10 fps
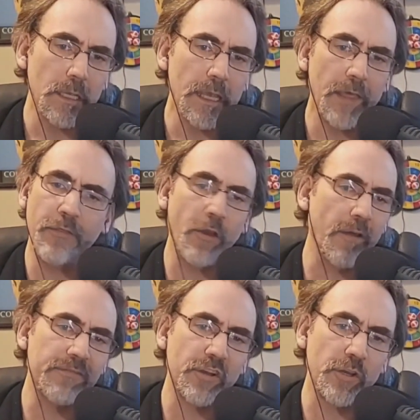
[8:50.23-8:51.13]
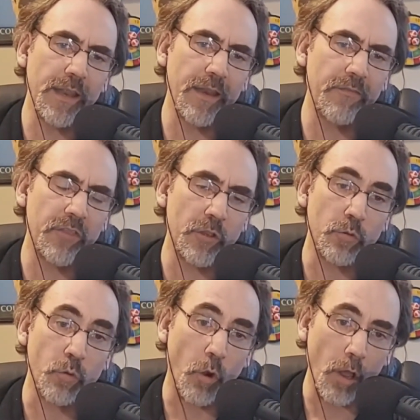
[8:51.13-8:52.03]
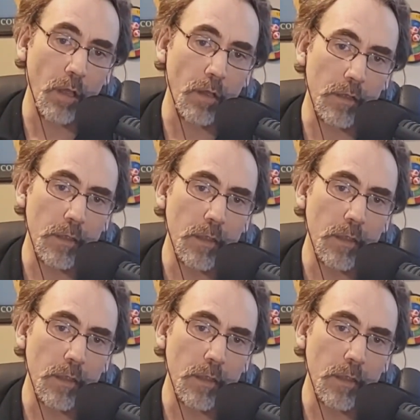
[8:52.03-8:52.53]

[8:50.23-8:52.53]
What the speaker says: and the officer did everything wrong.